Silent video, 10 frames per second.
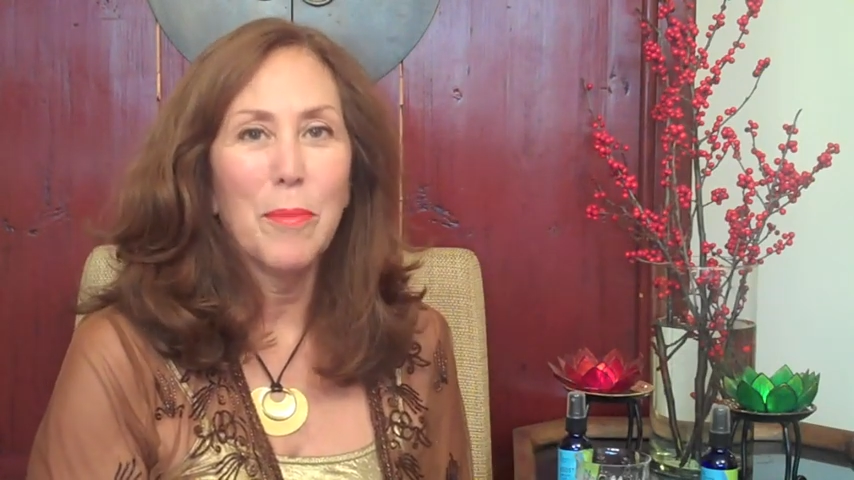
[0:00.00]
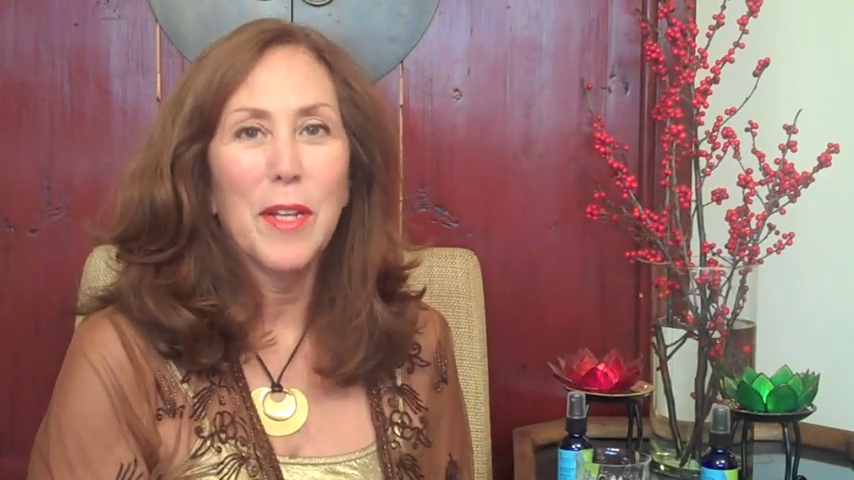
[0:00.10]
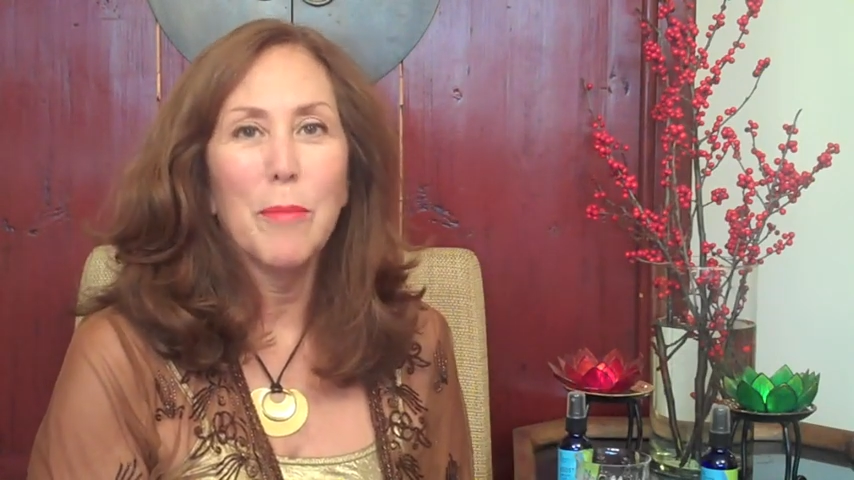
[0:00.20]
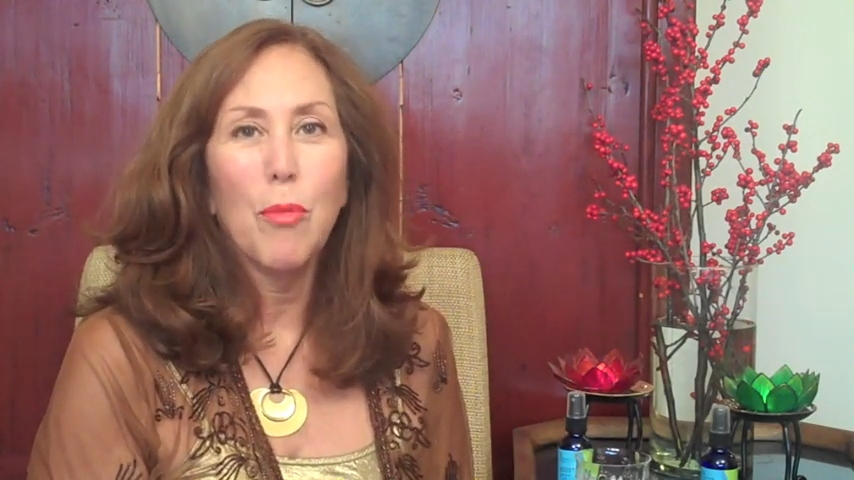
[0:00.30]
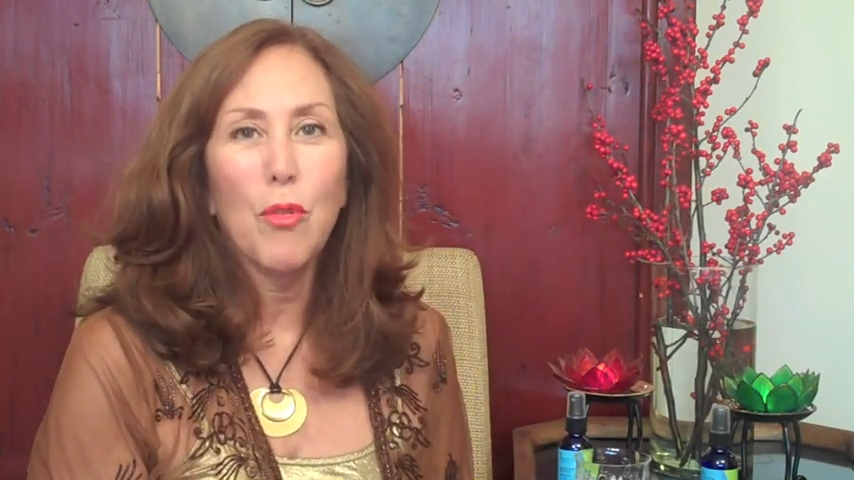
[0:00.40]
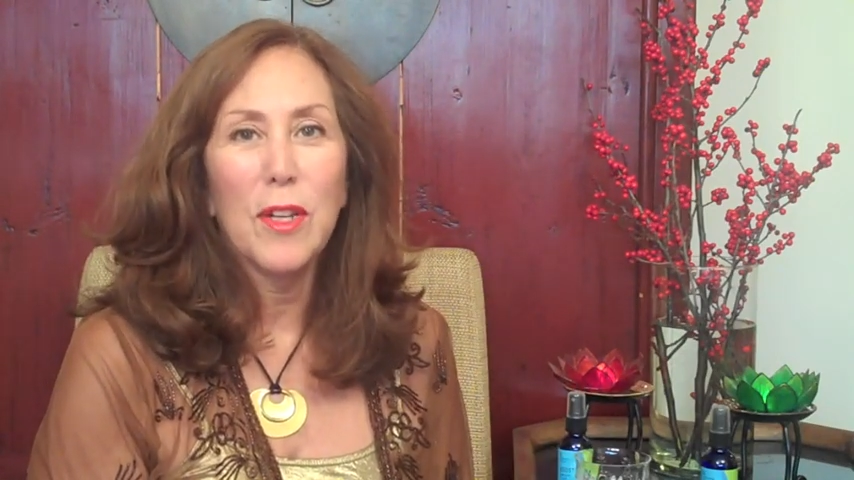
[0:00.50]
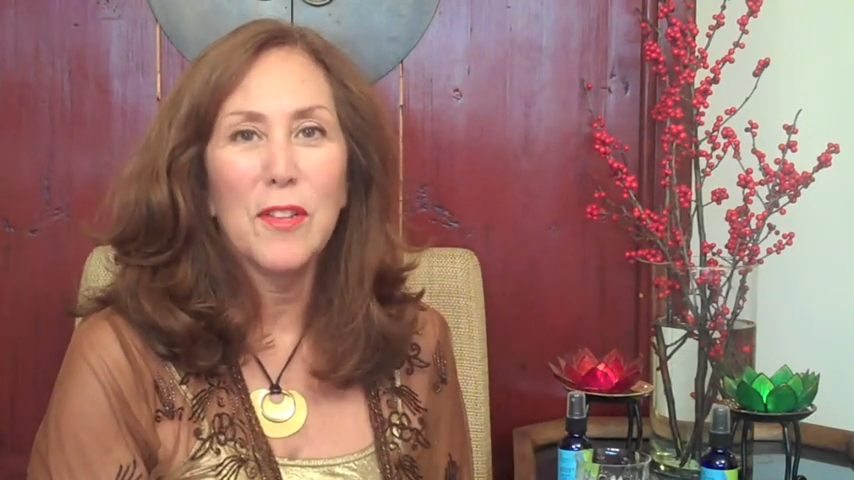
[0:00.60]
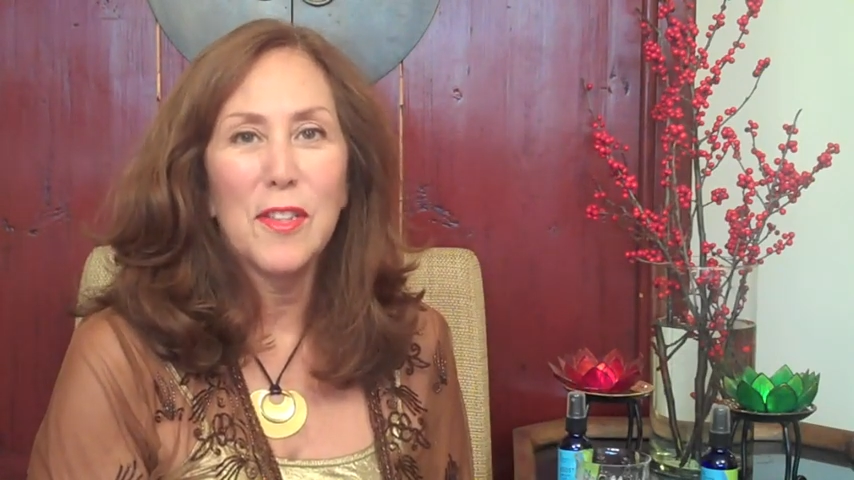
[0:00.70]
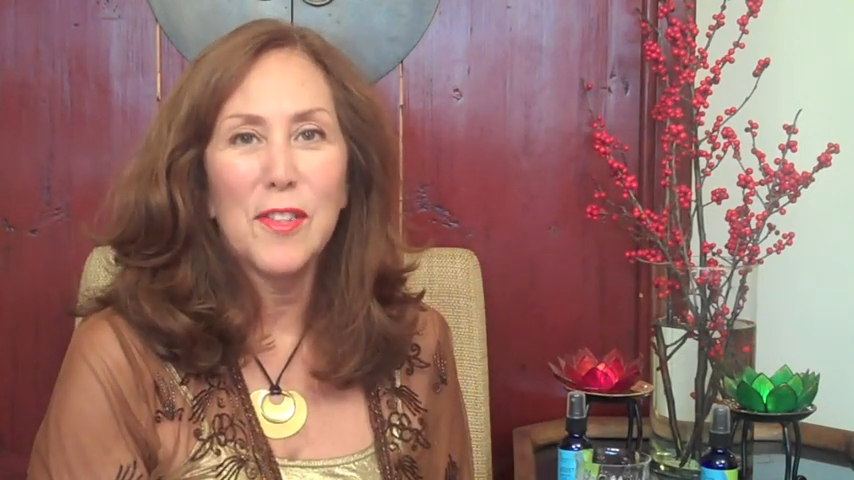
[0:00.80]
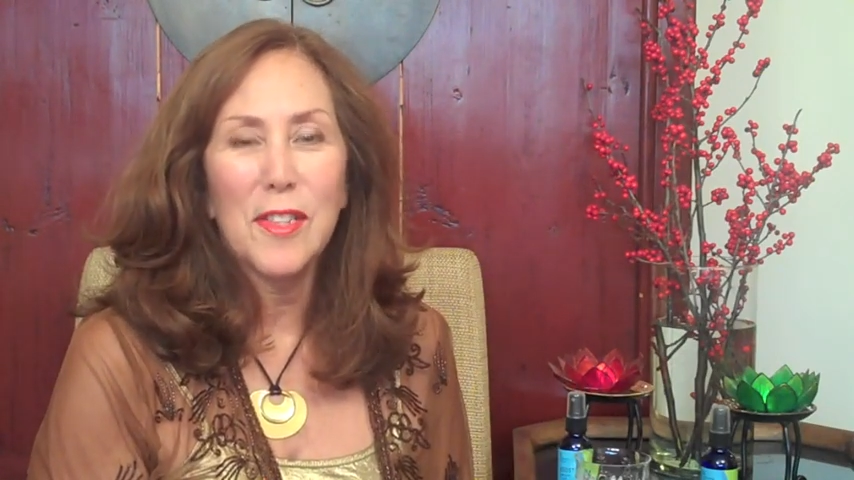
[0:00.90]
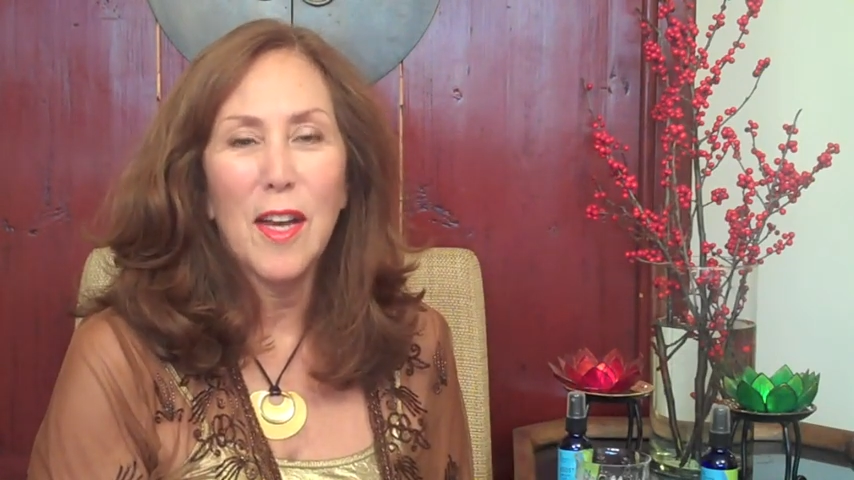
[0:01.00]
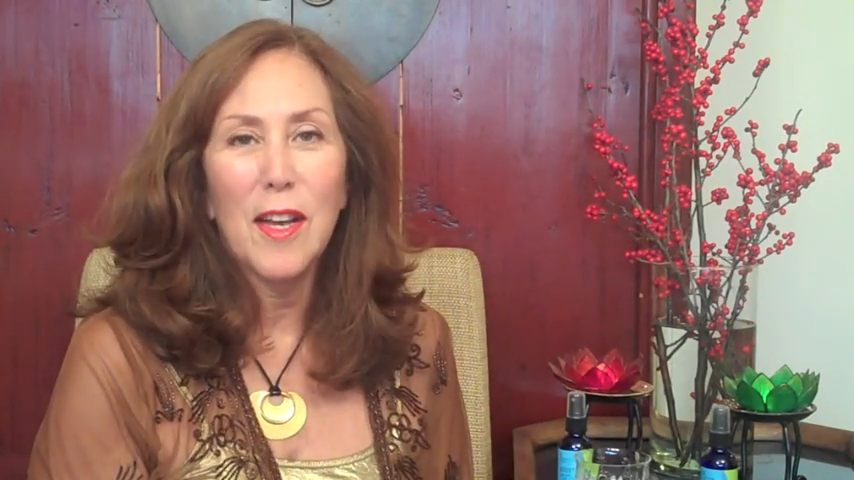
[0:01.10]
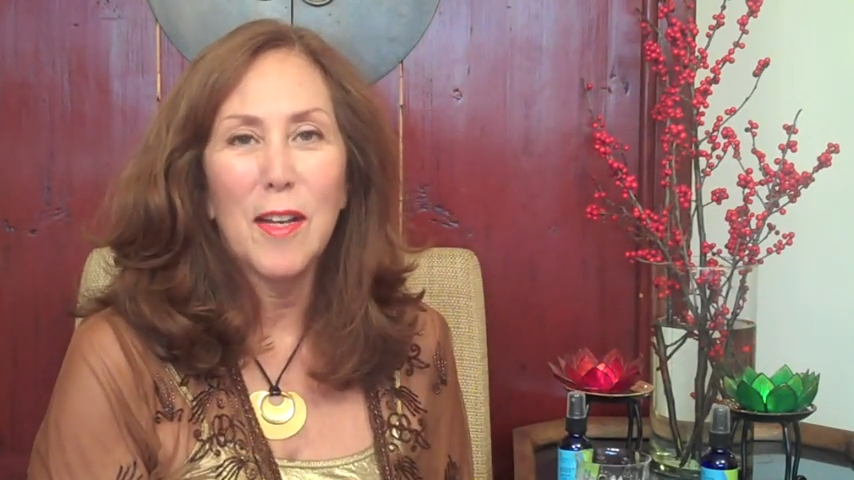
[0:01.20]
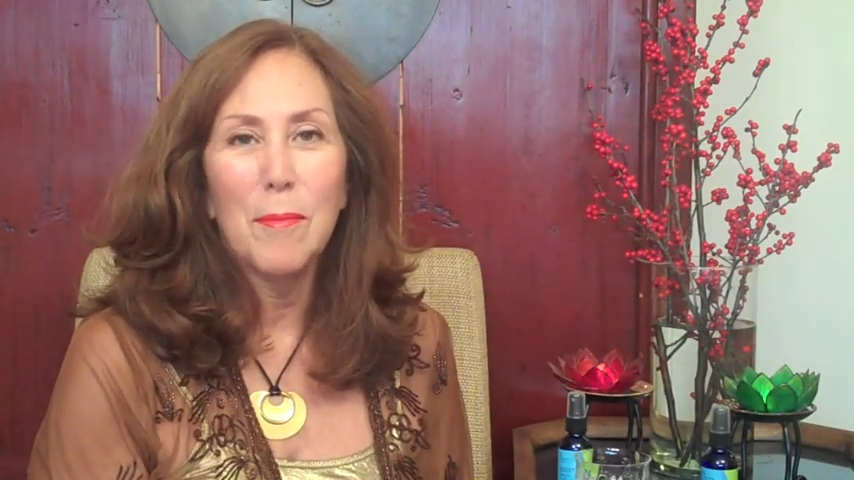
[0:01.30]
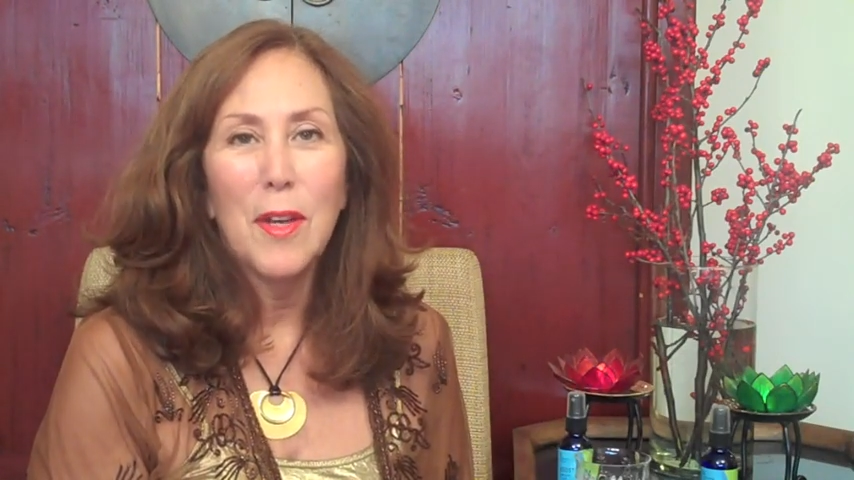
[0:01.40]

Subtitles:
being born at this time.